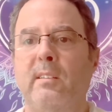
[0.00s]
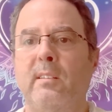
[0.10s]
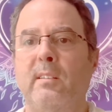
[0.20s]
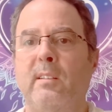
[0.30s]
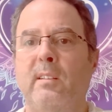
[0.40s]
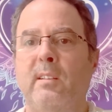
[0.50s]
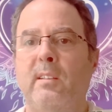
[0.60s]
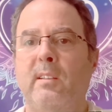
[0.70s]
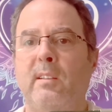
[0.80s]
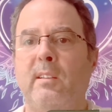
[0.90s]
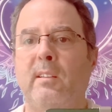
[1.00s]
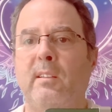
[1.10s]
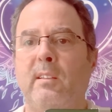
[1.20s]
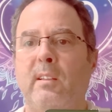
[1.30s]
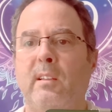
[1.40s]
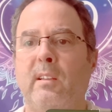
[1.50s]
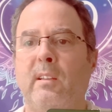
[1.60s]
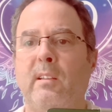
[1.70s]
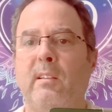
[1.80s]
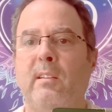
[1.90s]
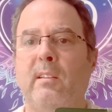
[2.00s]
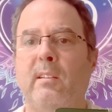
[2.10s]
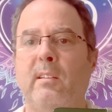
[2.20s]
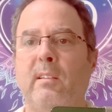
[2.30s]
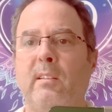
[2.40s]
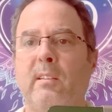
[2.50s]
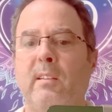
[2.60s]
Nobody speaks.